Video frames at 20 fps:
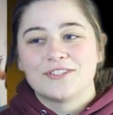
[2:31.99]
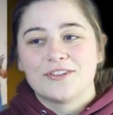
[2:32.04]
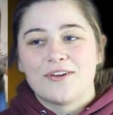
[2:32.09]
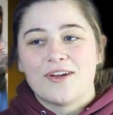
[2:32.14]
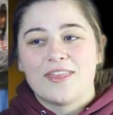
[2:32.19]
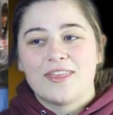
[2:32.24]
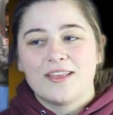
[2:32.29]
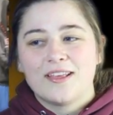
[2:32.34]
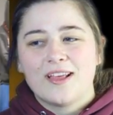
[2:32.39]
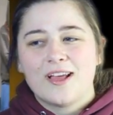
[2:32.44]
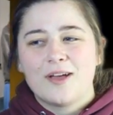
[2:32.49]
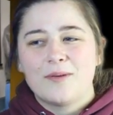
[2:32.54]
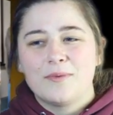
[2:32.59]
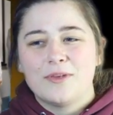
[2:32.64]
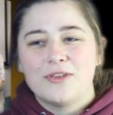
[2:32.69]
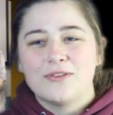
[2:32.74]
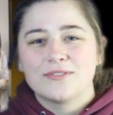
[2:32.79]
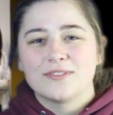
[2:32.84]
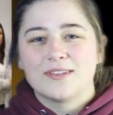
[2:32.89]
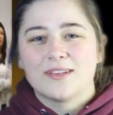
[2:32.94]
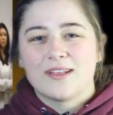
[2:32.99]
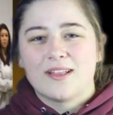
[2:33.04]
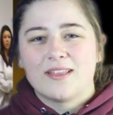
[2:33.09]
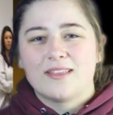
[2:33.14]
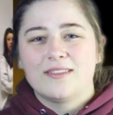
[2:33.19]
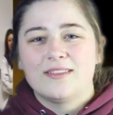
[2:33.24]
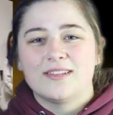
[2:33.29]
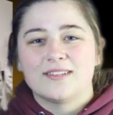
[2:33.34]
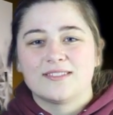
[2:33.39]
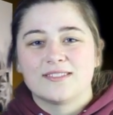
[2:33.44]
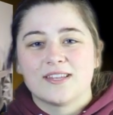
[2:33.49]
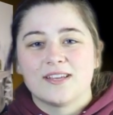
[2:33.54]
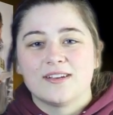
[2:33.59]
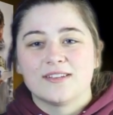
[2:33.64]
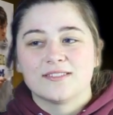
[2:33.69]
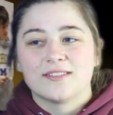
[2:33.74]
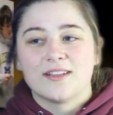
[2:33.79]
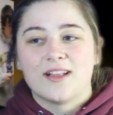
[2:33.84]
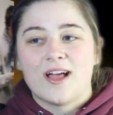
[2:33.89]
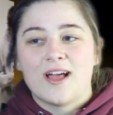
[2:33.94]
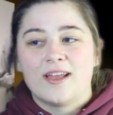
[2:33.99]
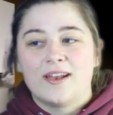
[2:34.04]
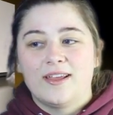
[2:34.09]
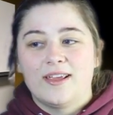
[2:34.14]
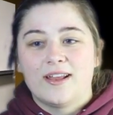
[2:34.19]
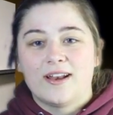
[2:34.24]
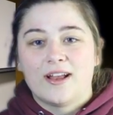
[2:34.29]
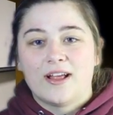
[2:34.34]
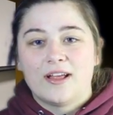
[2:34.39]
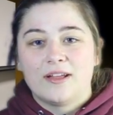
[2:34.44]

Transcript: so I think I'll be using these skills a lot, and